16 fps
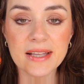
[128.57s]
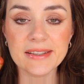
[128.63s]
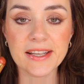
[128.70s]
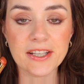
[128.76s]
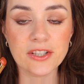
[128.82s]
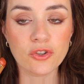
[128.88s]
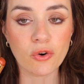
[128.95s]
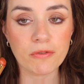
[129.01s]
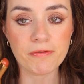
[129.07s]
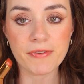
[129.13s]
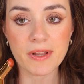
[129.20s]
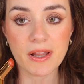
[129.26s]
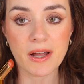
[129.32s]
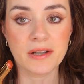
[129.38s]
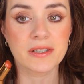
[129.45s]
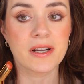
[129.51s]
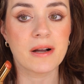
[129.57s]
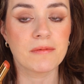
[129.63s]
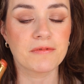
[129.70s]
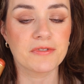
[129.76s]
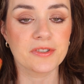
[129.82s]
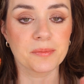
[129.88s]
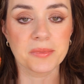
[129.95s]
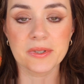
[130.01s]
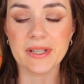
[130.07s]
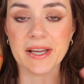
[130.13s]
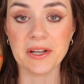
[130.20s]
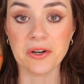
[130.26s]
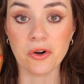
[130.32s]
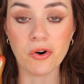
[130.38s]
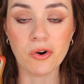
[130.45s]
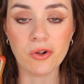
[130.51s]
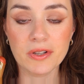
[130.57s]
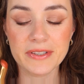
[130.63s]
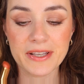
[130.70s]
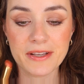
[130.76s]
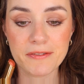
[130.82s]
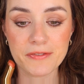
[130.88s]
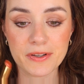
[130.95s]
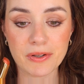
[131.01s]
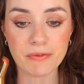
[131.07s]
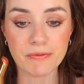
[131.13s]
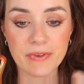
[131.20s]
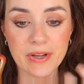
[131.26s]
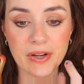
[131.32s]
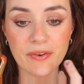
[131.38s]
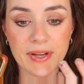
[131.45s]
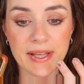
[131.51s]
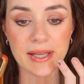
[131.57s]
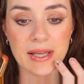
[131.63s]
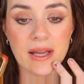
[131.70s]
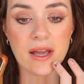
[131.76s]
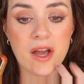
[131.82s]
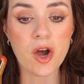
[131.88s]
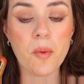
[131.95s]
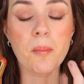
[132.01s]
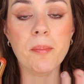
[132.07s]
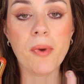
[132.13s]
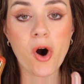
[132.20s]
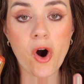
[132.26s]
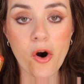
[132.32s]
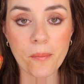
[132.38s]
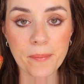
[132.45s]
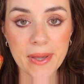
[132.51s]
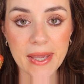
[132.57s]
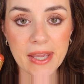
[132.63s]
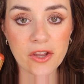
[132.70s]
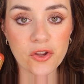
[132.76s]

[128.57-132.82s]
They don't feel uncomfortable at all. They feel very balmy.